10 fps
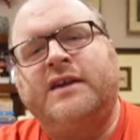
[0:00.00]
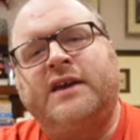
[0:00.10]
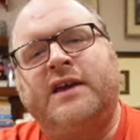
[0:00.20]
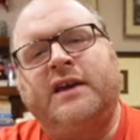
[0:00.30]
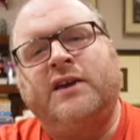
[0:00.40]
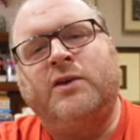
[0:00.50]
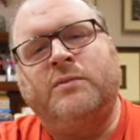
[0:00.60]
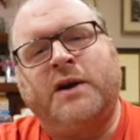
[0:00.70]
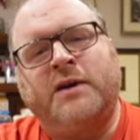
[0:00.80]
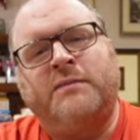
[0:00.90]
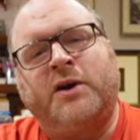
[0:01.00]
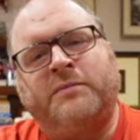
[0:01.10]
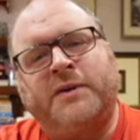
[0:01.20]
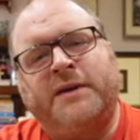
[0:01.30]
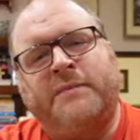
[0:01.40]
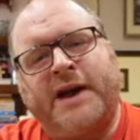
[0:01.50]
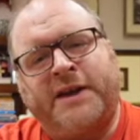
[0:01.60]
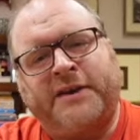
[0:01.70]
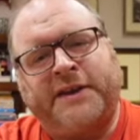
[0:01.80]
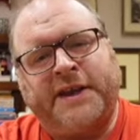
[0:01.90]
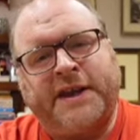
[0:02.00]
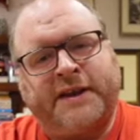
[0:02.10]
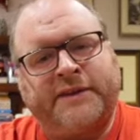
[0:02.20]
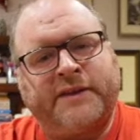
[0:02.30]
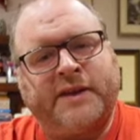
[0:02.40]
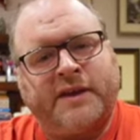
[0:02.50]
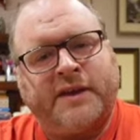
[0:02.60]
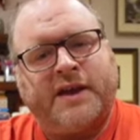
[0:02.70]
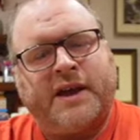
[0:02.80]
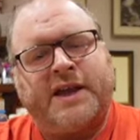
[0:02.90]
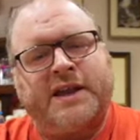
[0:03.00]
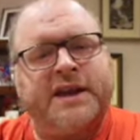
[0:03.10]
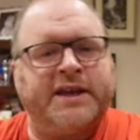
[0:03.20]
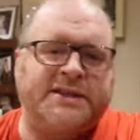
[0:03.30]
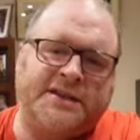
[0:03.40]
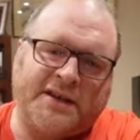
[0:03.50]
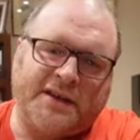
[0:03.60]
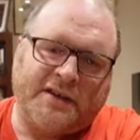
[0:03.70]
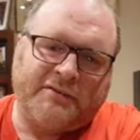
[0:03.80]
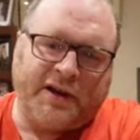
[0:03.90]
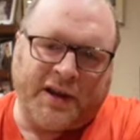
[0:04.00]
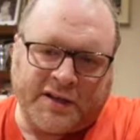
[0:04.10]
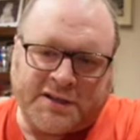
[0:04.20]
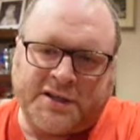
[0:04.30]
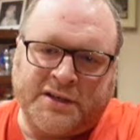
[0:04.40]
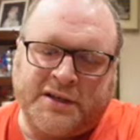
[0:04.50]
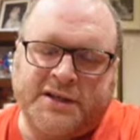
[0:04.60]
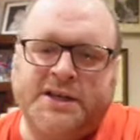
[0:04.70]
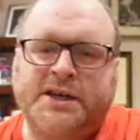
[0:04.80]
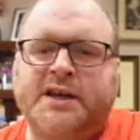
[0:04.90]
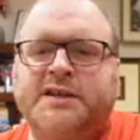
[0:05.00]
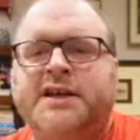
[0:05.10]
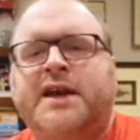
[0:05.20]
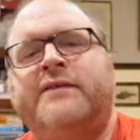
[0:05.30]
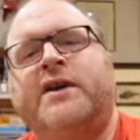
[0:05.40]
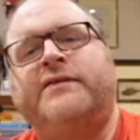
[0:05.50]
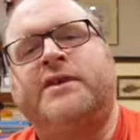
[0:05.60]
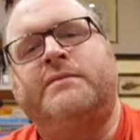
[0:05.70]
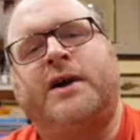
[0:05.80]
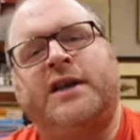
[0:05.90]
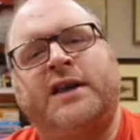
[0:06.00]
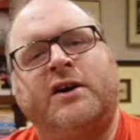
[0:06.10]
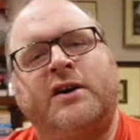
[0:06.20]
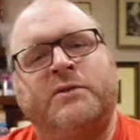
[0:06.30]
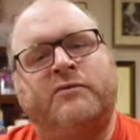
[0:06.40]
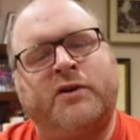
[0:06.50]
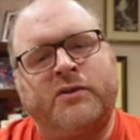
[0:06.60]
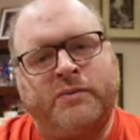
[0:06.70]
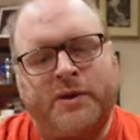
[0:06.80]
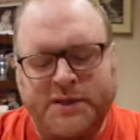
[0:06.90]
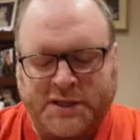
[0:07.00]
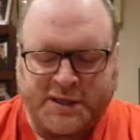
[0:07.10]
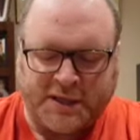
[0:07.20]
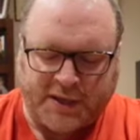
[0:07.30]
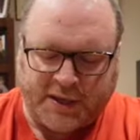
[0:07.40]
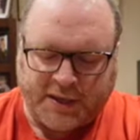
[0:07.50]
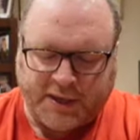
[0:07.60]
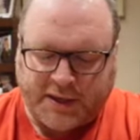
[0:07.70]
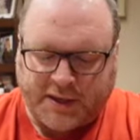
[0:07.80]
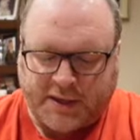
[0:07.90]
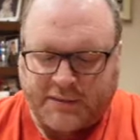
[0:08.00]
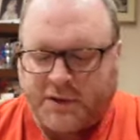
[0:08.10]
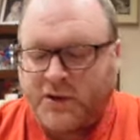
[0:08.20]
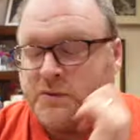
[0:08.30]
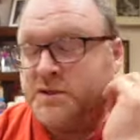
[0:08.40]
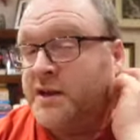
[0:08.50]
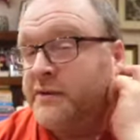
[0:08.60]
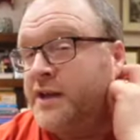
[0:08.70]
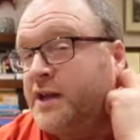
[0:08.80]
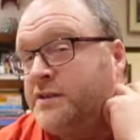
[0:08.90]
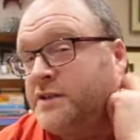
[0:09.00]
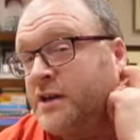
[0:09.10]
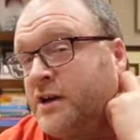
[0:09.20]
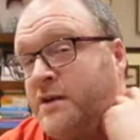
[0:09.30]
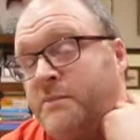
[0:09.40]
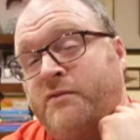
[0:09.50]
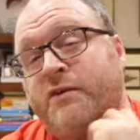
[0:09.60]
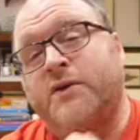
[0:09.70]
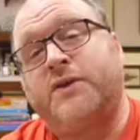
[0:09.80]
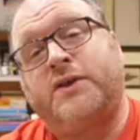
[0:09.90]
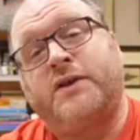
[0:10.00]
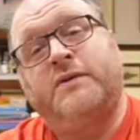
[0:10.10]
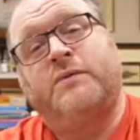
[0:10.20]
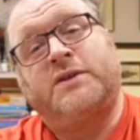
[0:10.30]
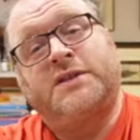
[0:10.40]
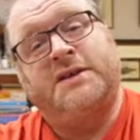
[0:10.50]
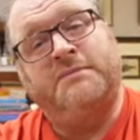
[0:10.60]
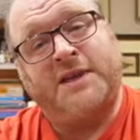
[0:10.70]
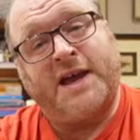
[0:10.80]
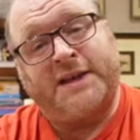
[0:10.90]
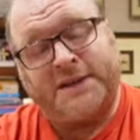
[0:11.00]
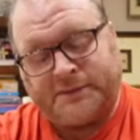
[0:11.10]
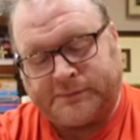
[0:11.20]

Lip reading: in Cuba might be a bad idea, and he's reluctant to give over the money Hyman Roth wants, but also he knows that Hyman Roth wants him dead.